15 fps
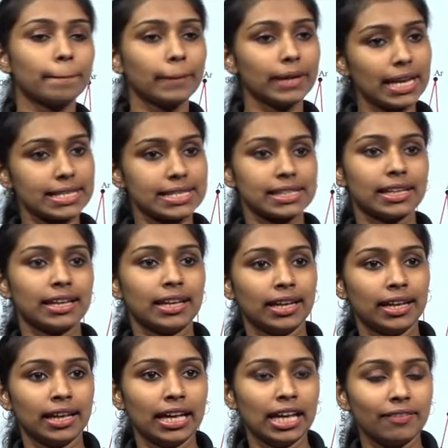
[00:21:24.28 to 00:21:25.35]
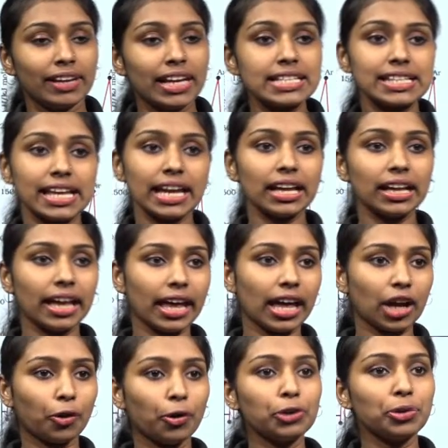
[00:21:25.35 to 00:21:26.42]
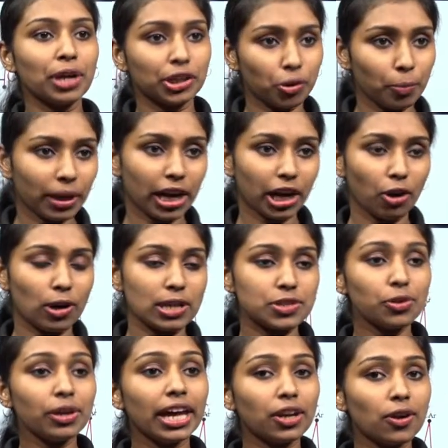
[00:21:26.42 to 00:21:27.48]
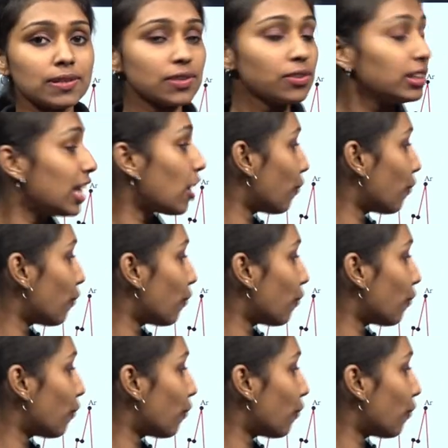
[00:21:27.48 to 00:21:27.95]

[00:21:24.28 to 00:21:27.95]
Yes. We can say according to atomic radii also, and also the